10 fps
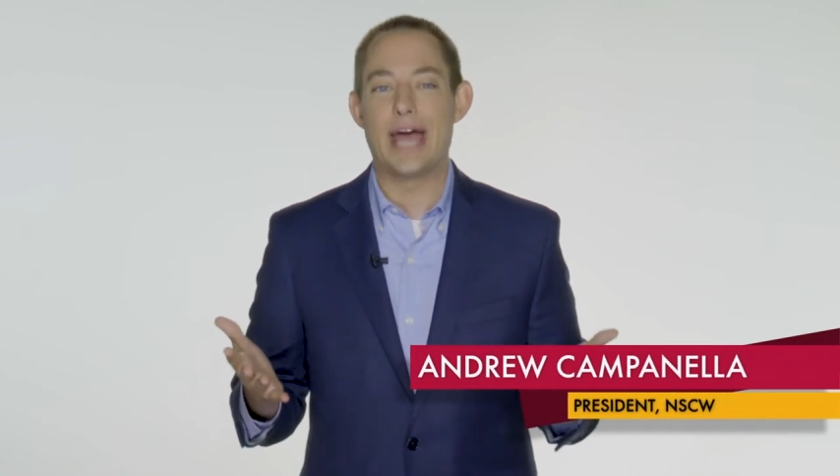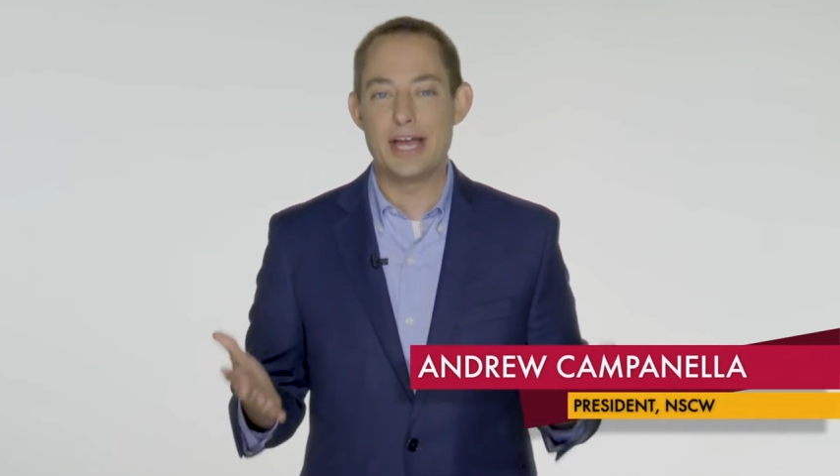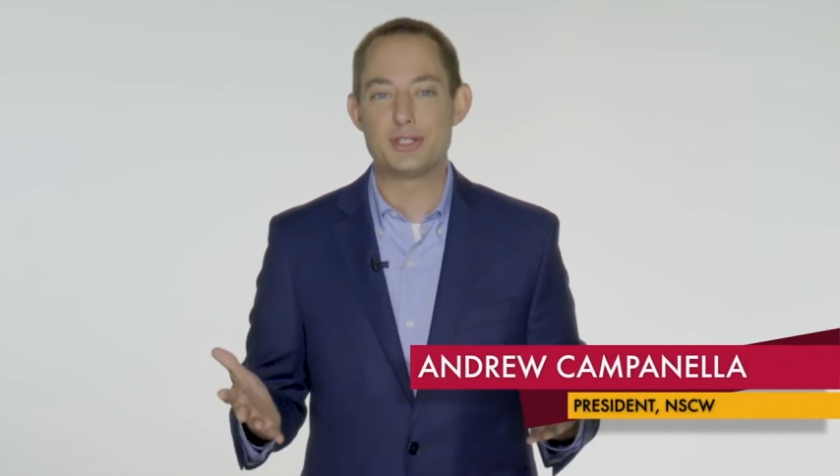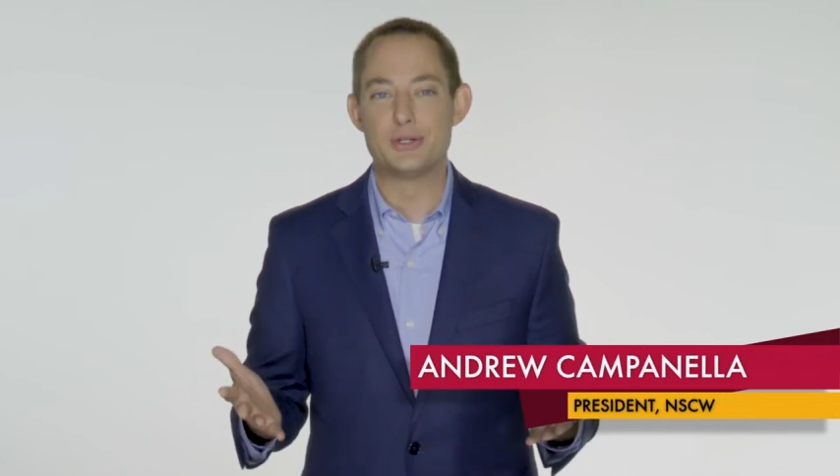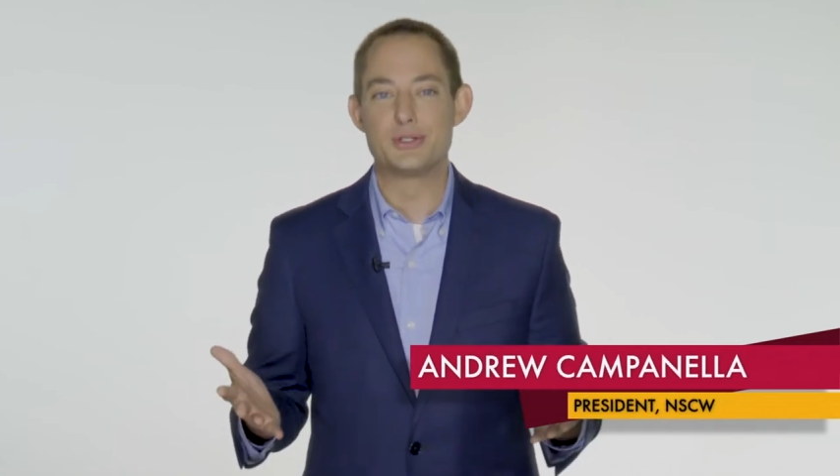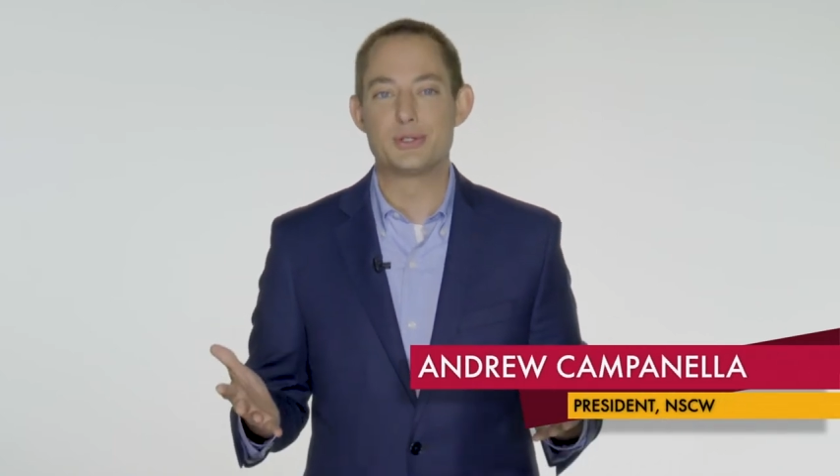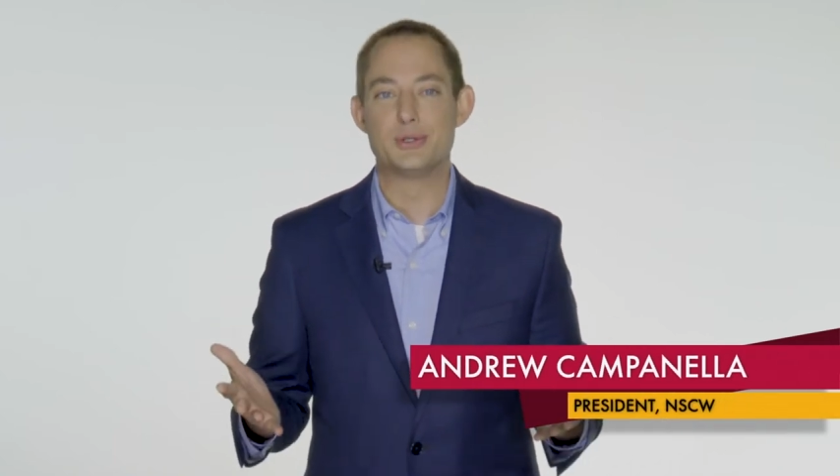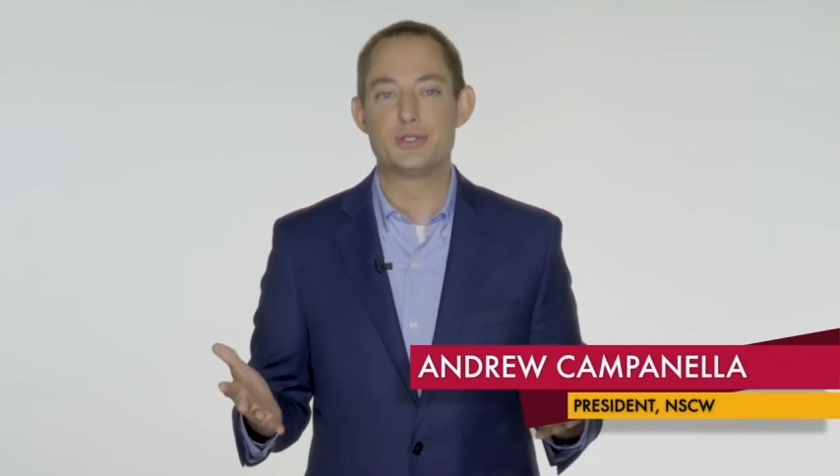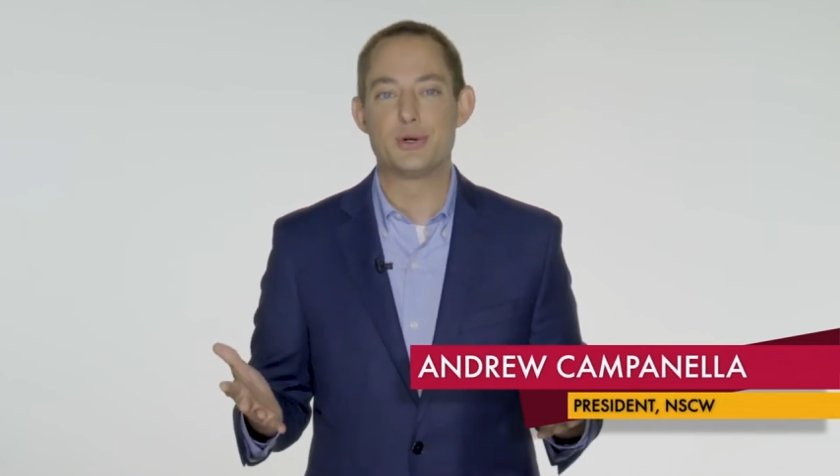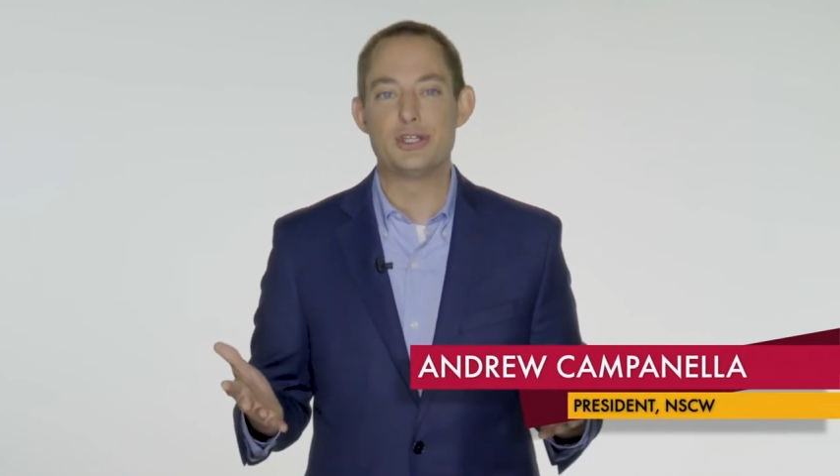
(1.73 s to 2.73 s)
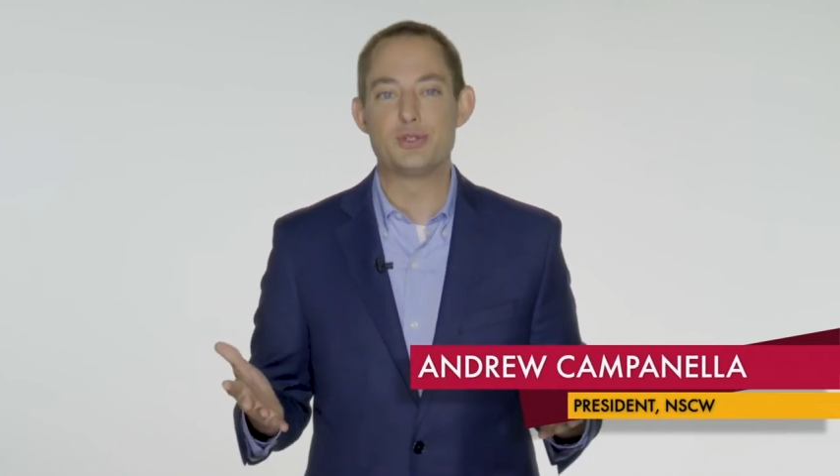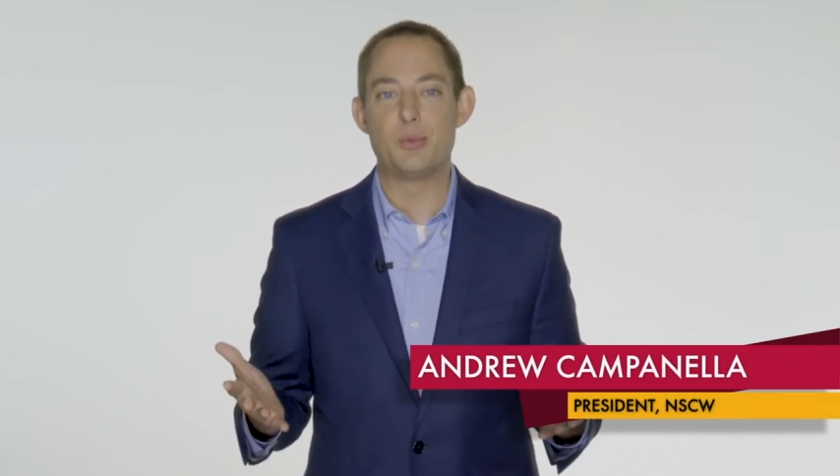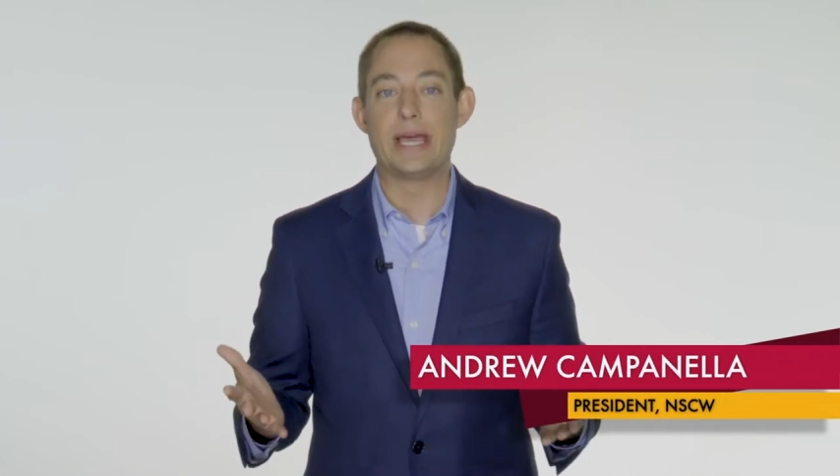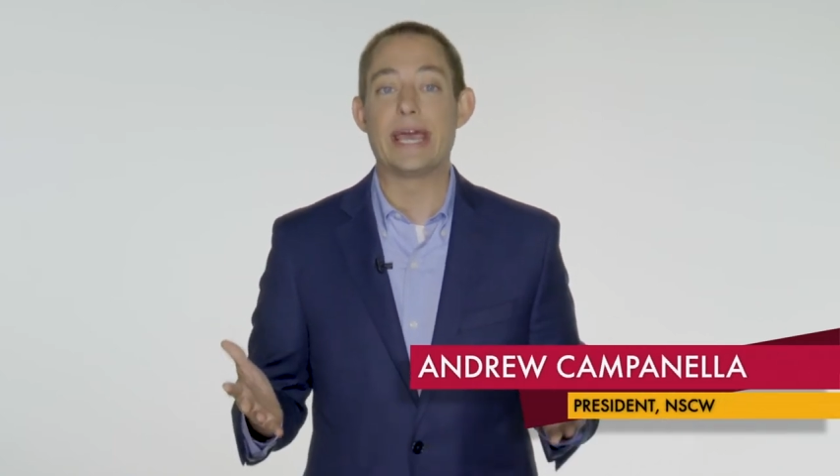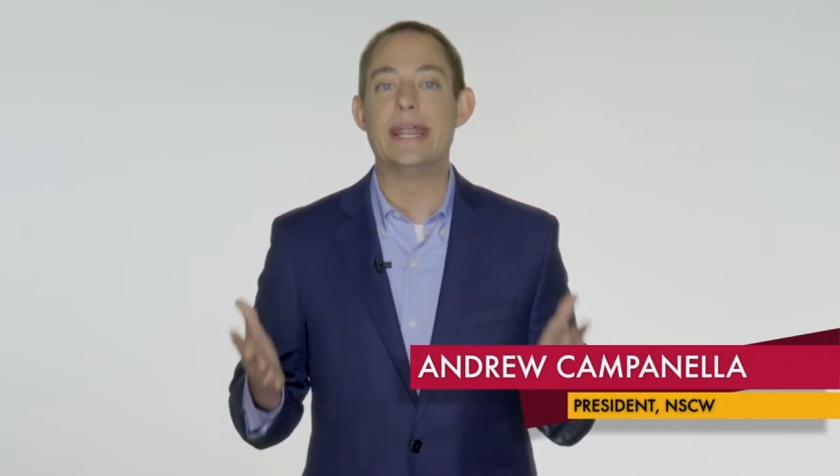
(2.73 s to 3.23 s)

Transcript: National School Choice Week,